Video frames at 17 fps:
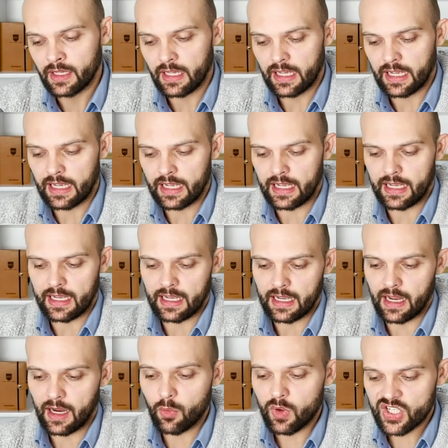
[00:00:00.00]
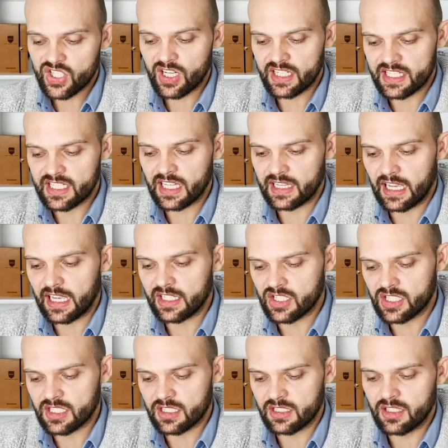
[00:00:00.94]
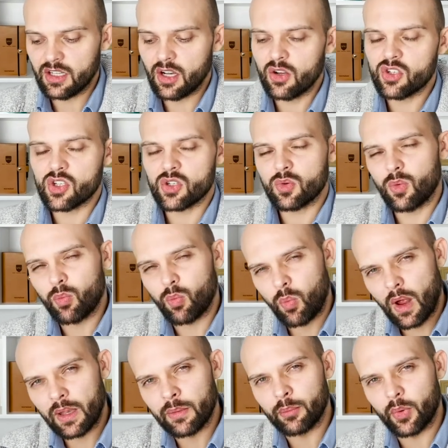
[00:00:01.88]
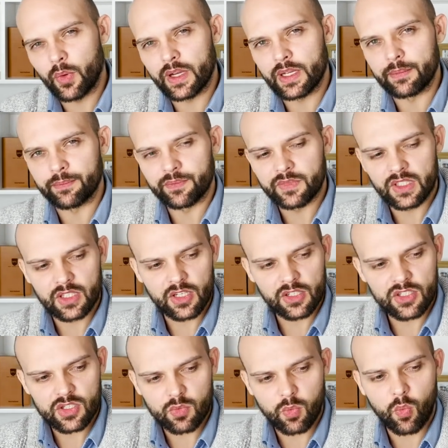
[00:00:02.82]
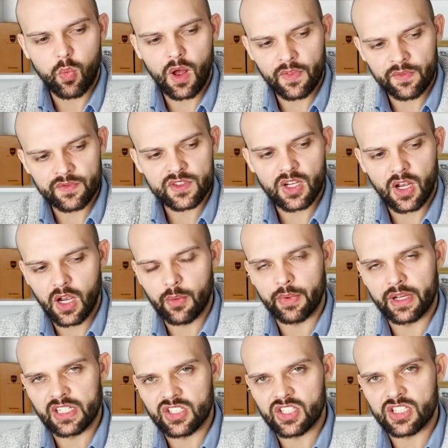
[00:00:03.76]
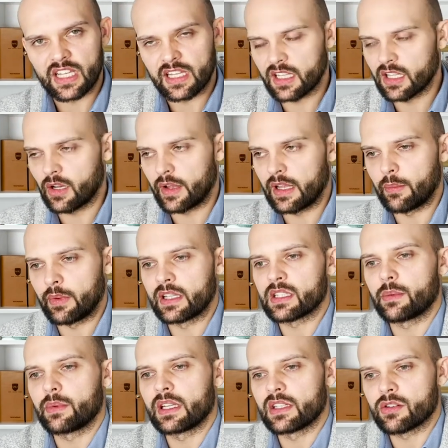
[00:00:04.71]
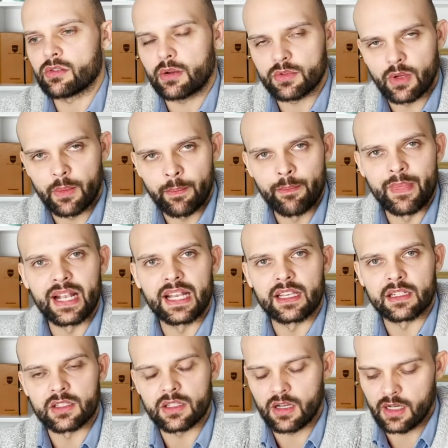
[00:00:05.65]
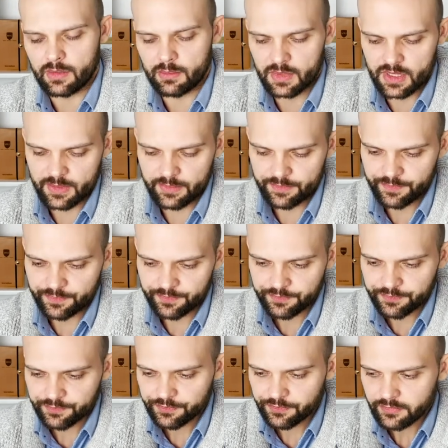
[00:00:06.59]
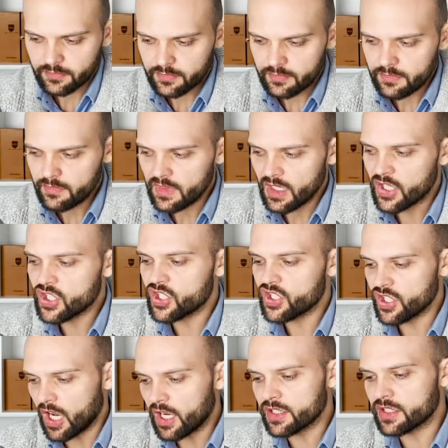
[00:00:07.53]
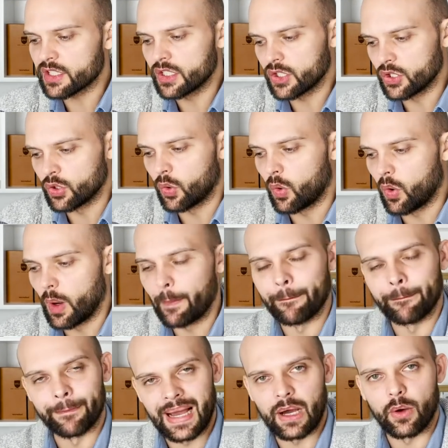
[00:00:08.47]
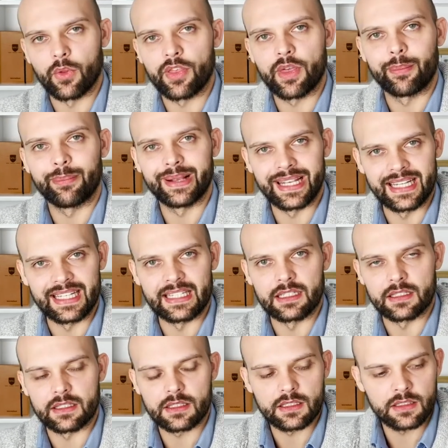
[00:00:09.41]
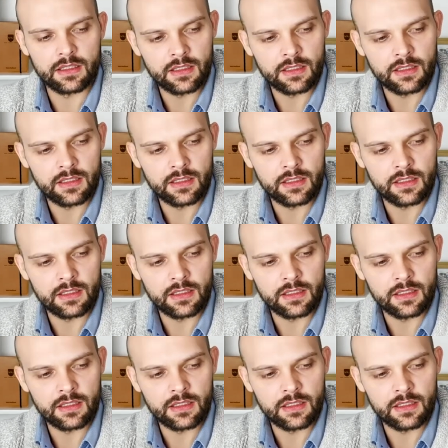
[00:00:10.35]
I wish I'd said that, just one point, you know, just one time when he just, you know, when someone interrupts you a million times. Shut your mouth, please.